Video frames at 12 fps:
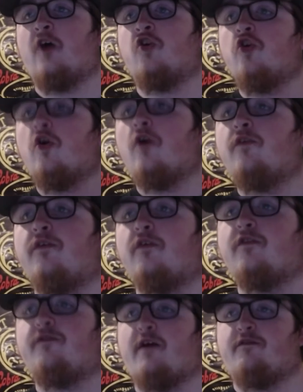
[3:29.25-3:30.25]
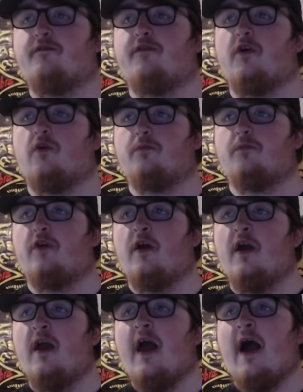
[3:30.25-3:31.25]
love fan films.
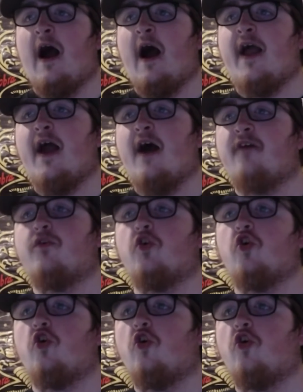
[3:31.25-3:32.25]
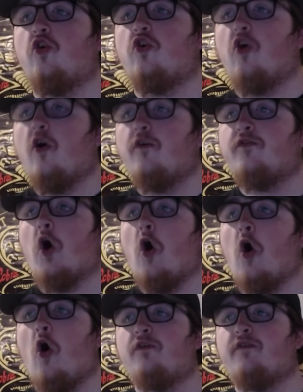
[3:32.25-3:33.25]
I have l- loved
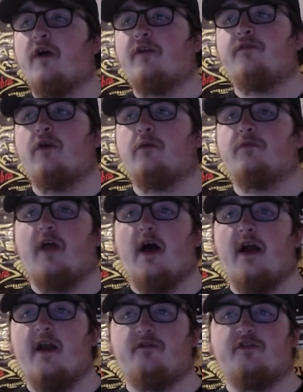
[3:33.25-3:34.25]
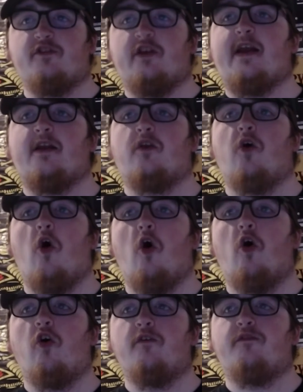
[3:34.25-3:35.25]
all fan films that I have seen. All
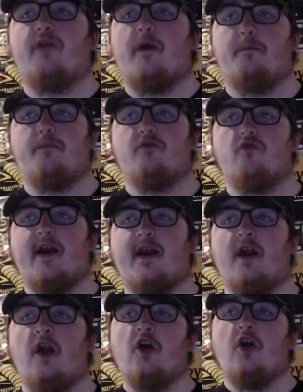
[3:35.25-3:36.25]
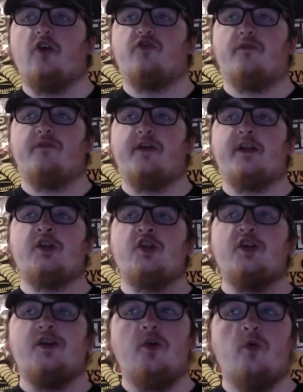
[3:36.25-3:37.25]
of them bring something
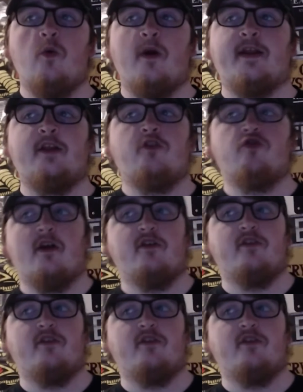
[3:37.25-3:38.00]
new and interesting